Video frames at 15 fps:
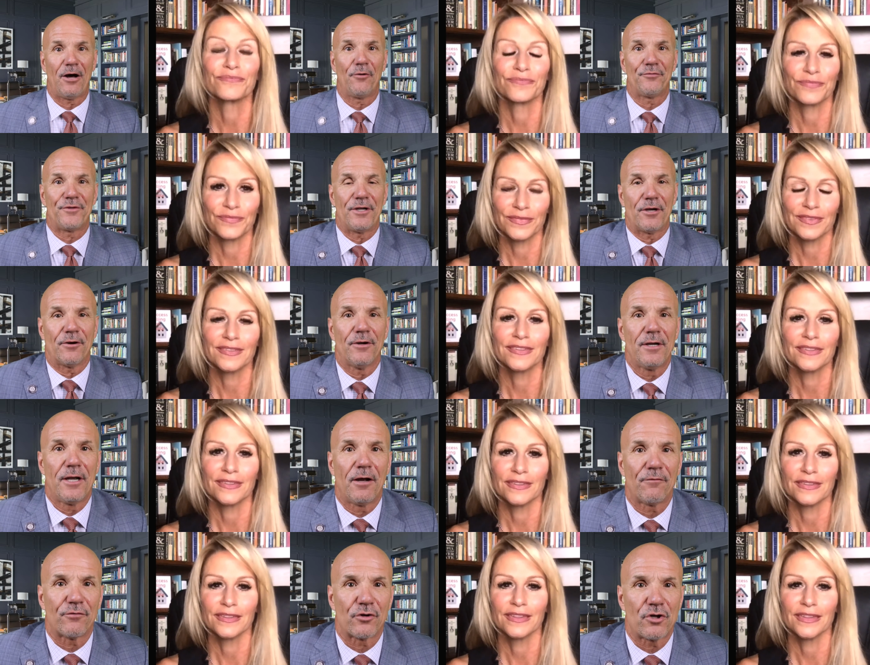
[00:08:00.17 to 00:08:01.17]
Speaker 1: out there
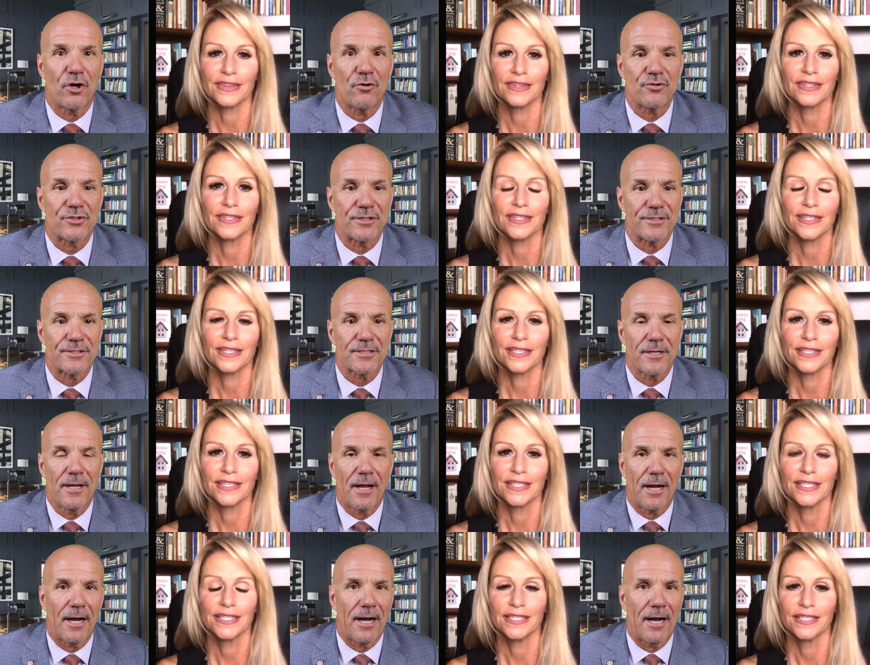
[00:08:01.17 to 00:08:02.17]
for coaches.
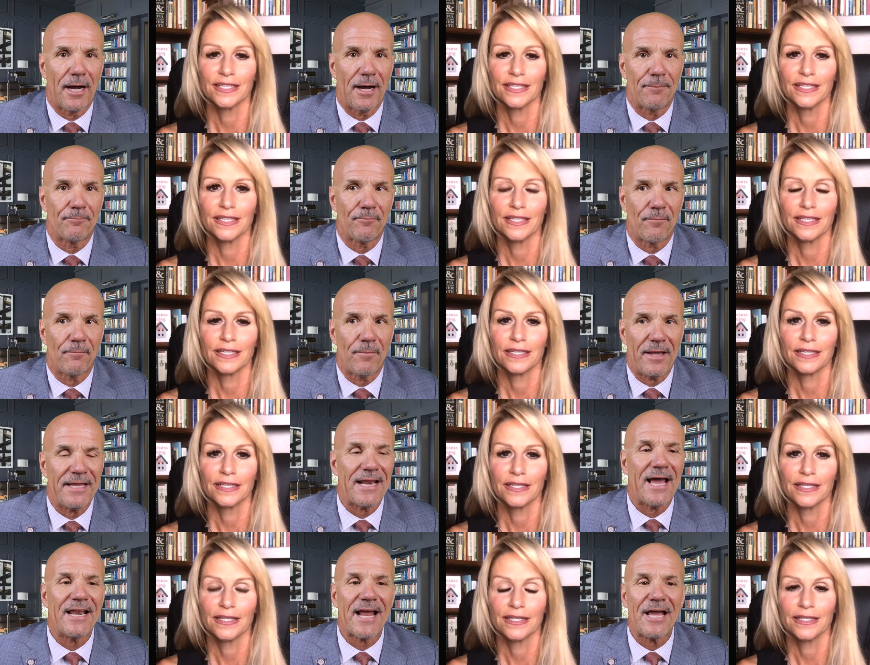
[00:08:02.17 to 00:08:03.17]
Um,
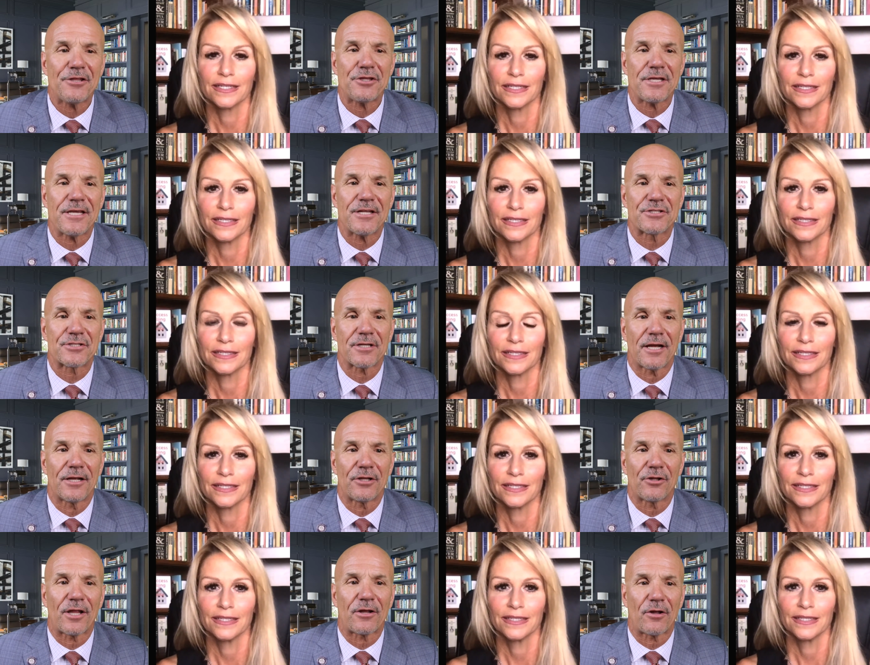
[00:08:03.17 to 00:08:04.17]
and, and I think it's uh,
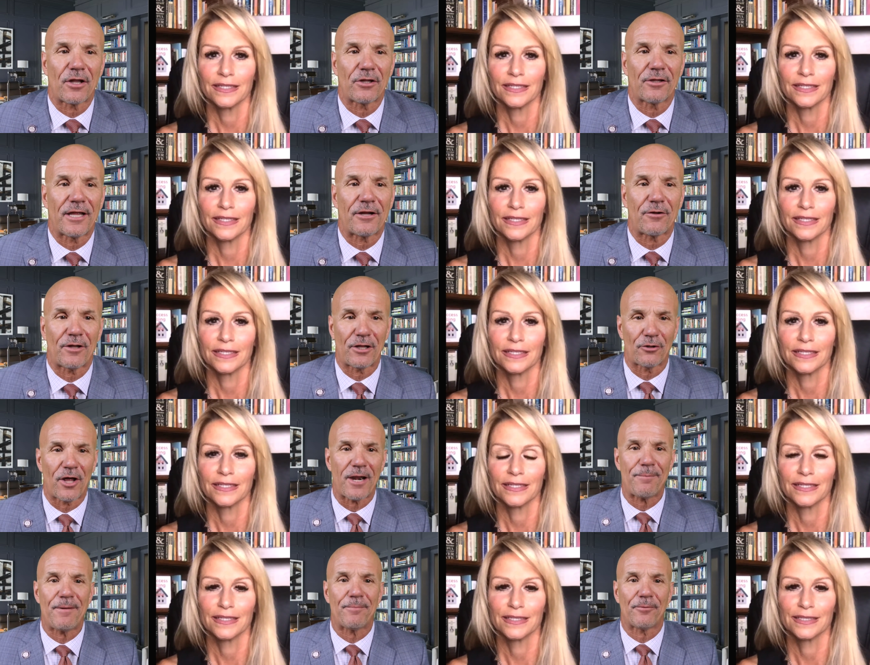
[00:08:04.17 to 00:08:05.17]
like, uh, like a
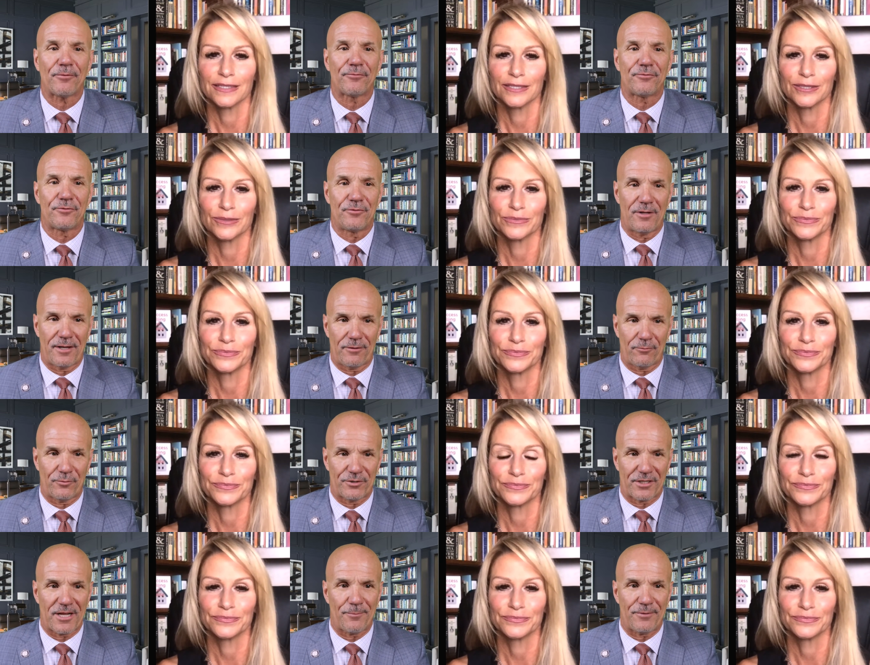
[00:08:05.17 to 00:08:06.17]
lot of people
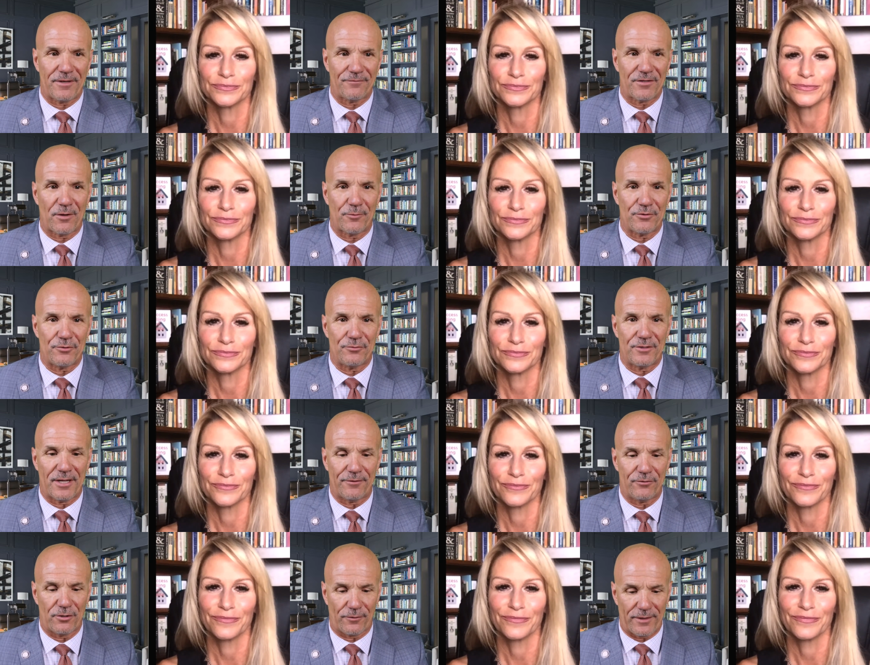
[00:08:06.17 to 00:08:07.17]
with the company have done what you've
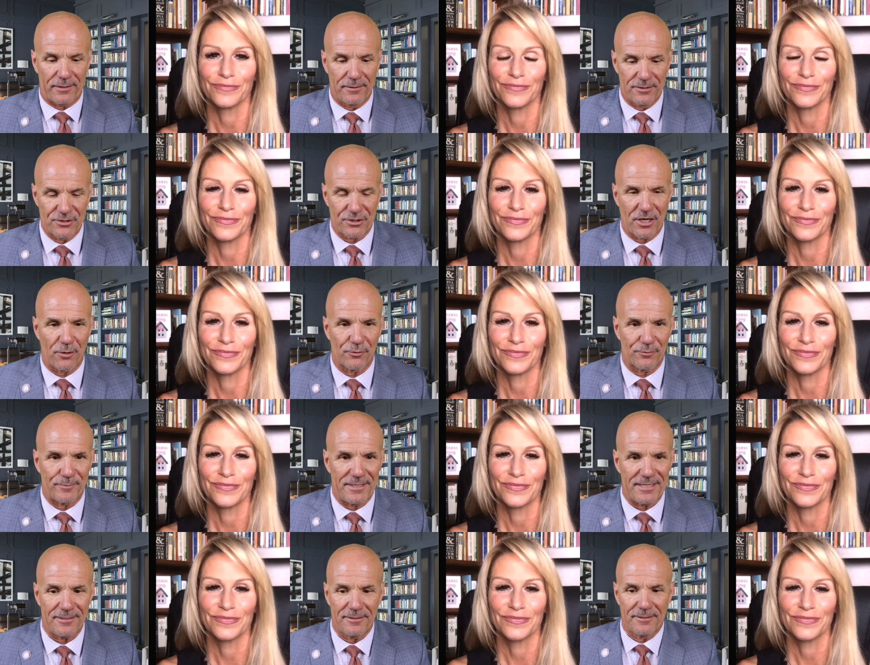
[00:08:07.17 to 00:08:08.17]
done. You know, they start with
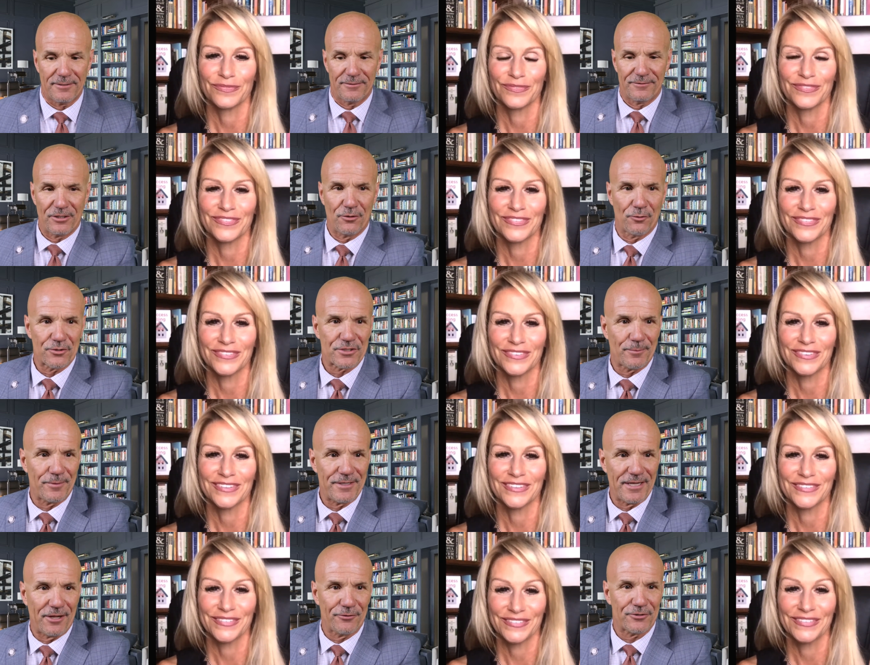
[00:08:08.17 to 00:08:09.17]
me, they go to
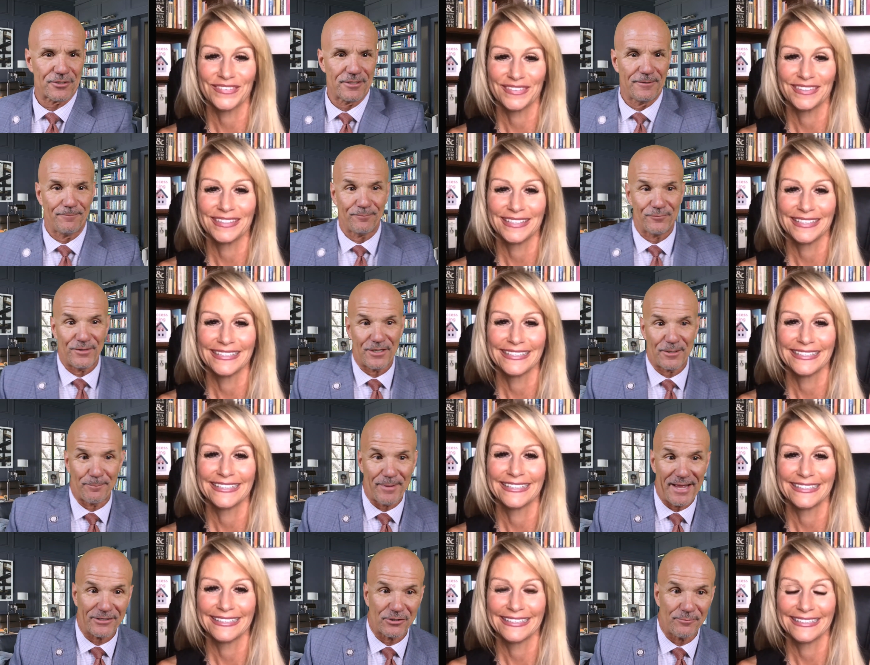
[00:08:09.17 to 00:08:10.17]
somebody else. They come
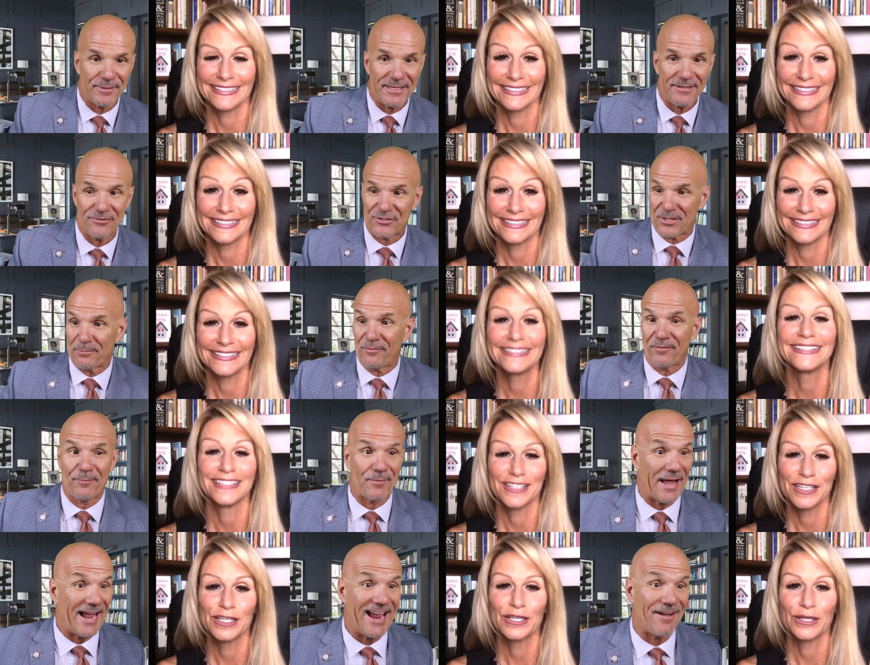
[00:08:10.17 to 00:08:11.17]
back to me. Some of
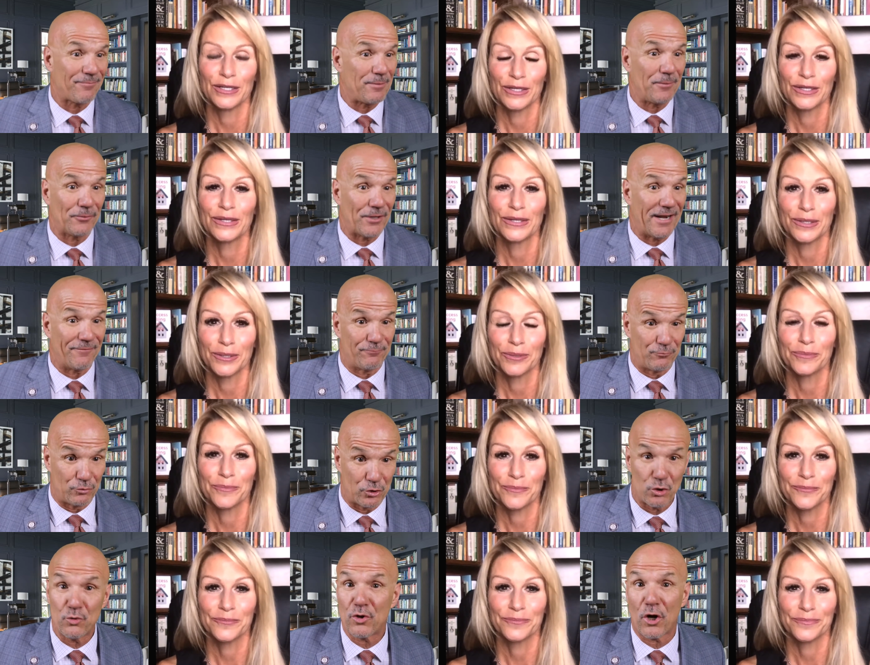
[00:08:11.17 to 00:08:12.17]
them, I have people that have
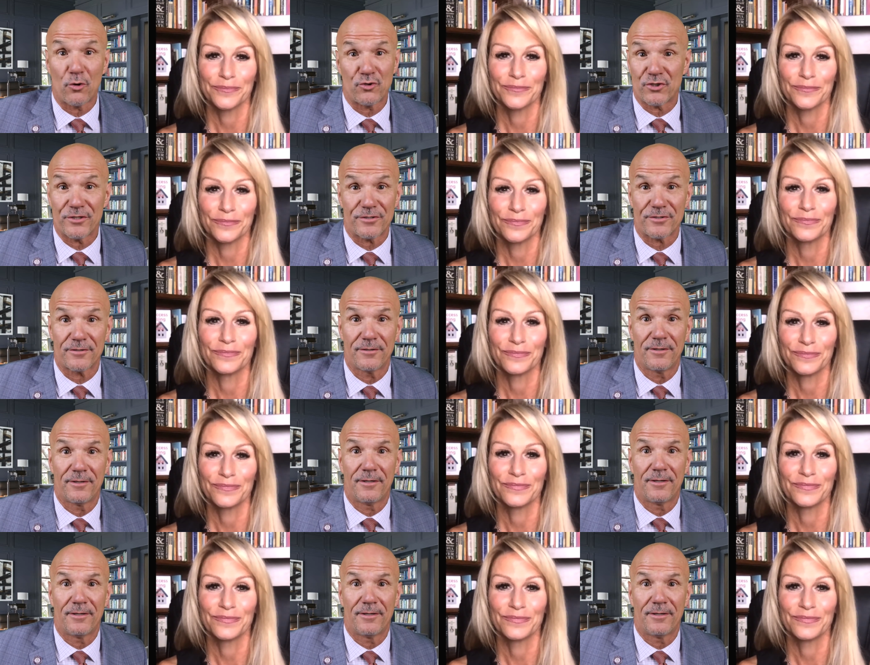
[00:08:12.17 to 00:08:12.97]
two coaches.